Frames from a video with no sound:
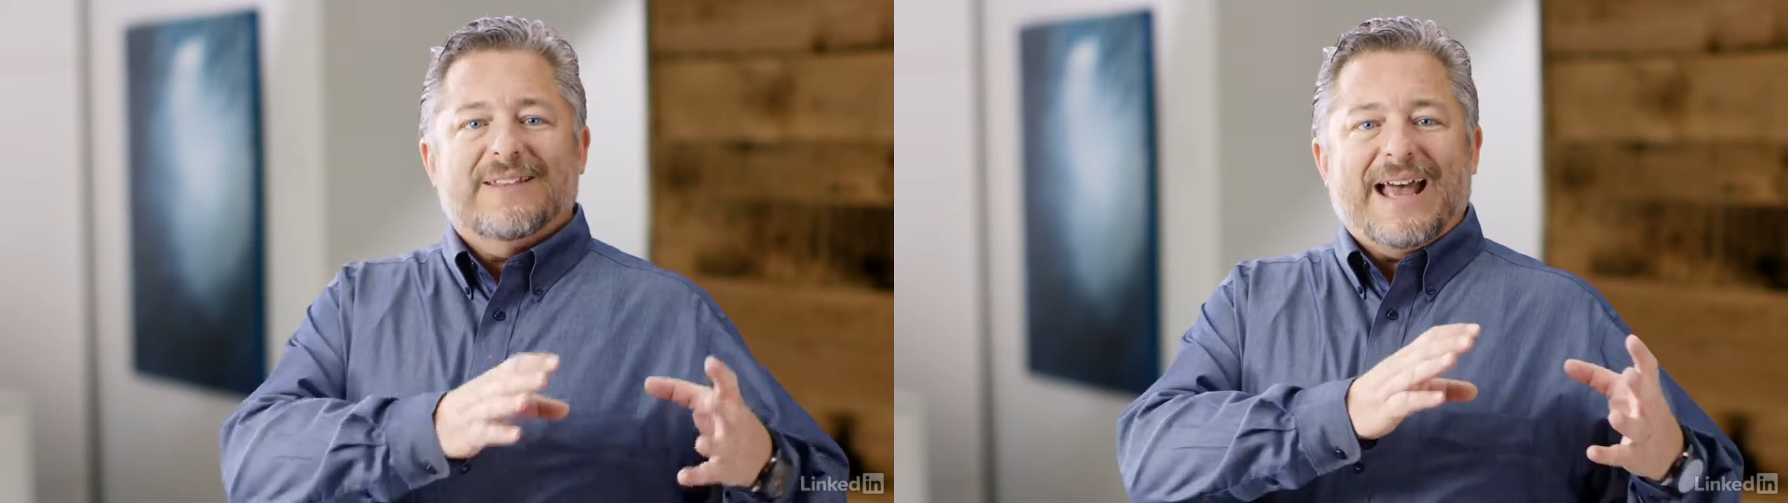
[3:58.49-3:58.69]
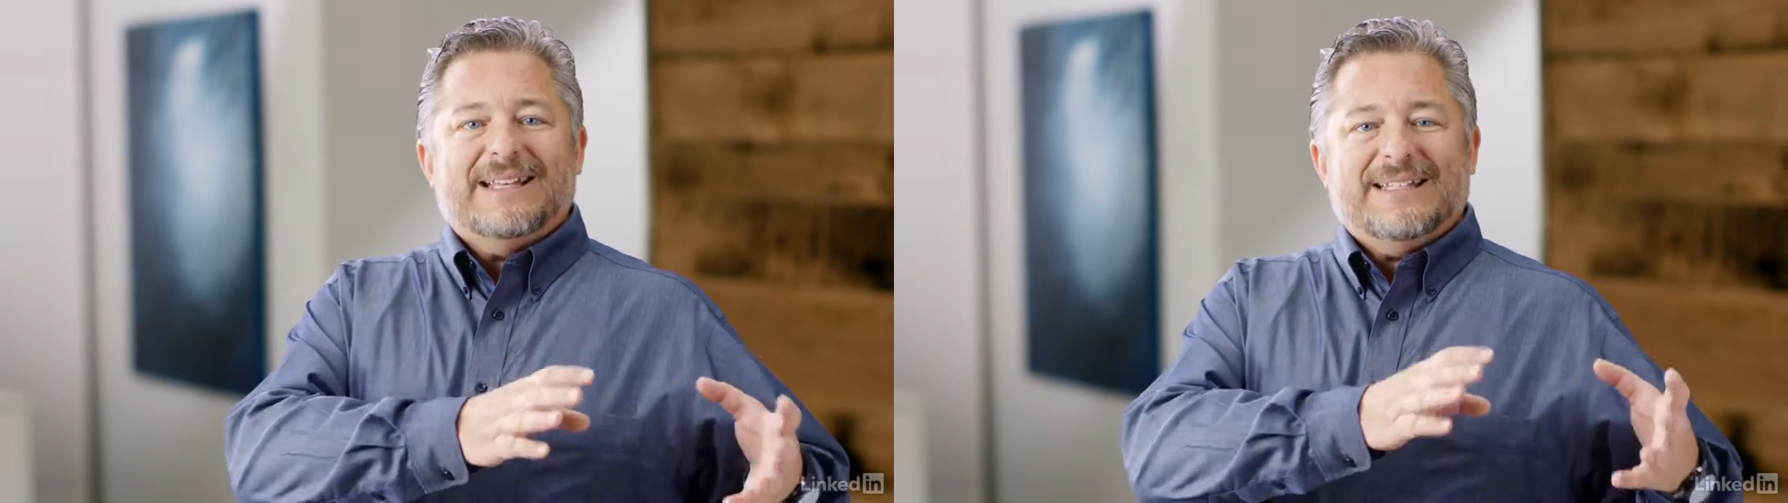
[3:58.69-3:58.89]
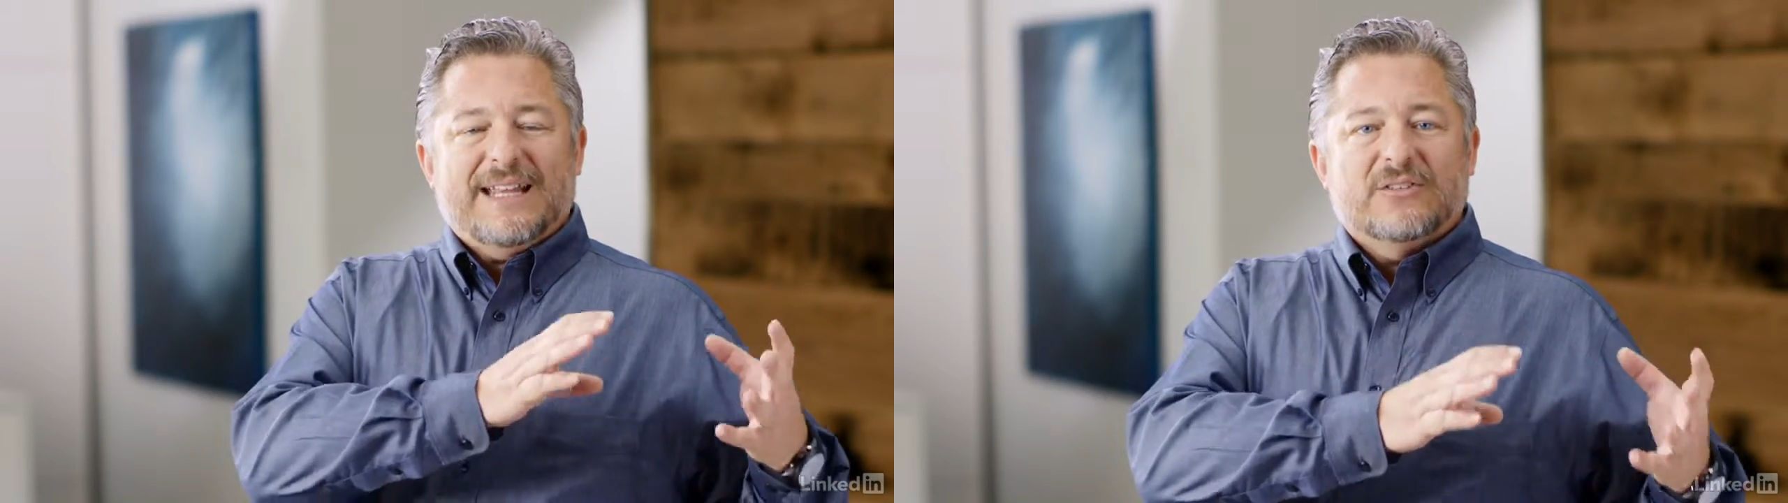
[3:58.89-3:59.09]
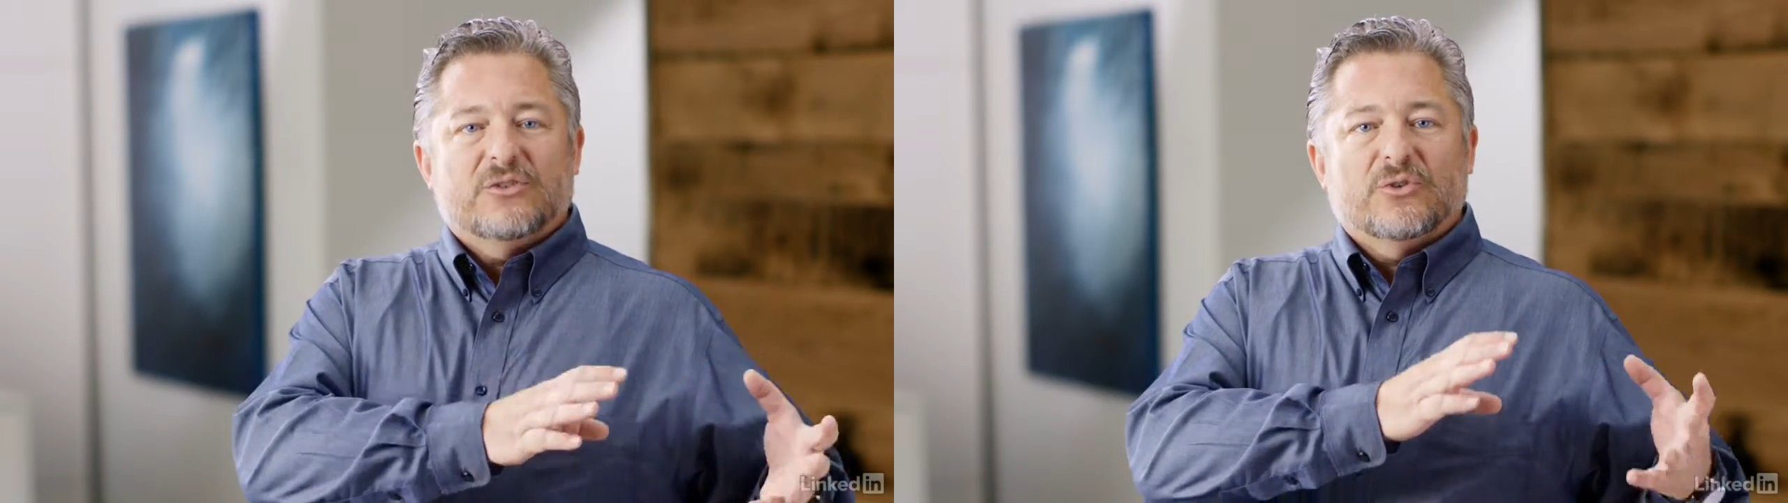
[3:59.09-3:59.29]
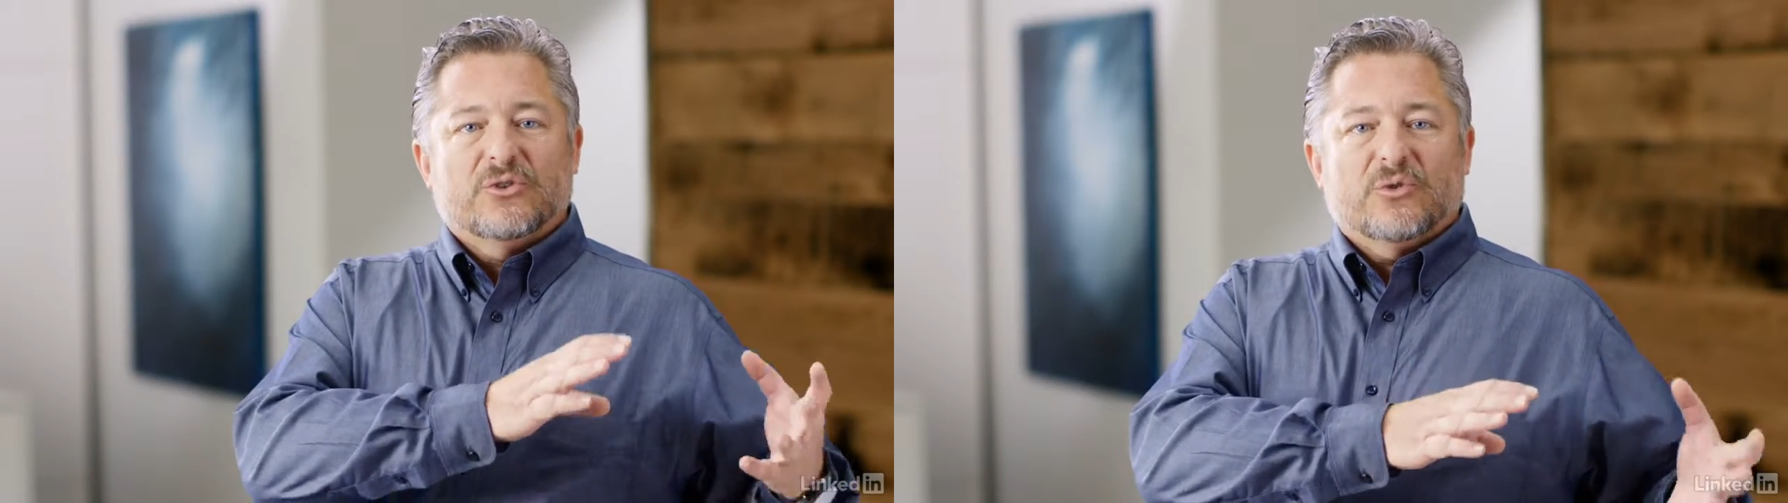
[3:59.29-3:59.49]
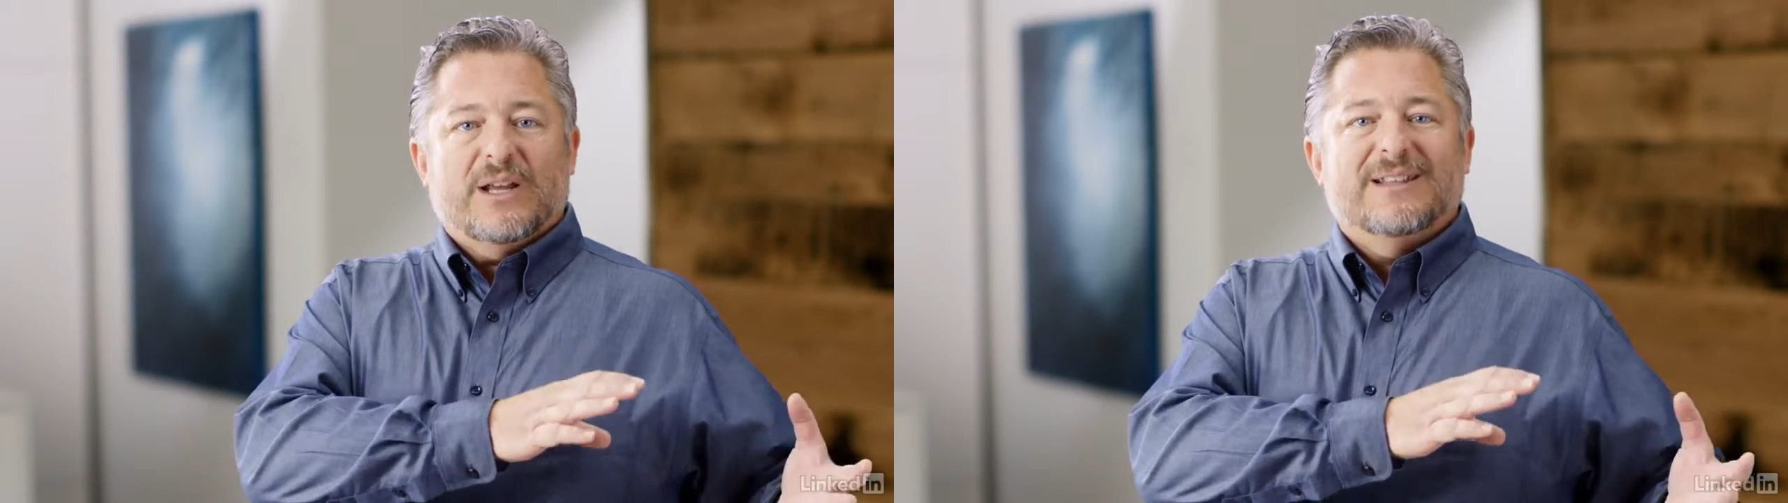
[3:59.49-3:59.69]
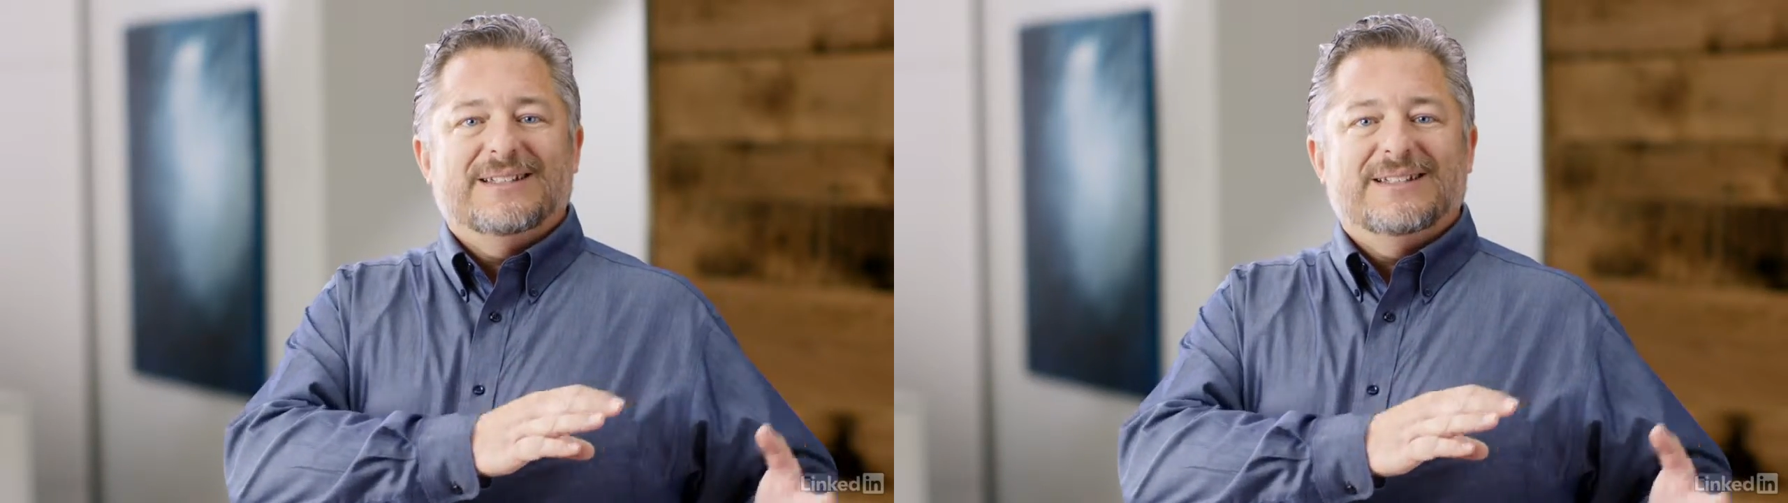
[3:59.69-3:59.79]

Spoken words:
that tensile strength